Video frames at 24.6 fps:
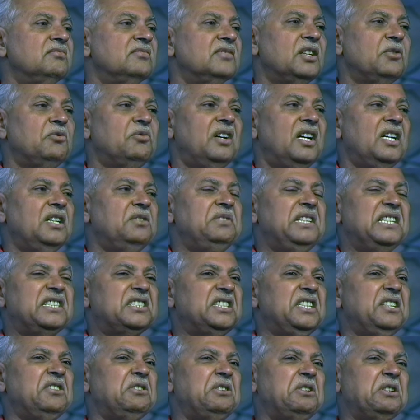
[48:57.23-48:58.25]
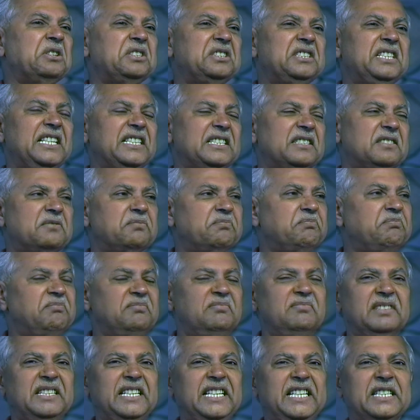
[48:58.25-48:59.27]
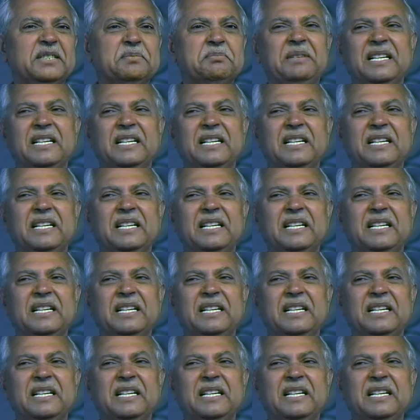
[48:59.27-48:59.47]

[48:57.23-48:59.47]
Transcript: The world will say, oh, this, this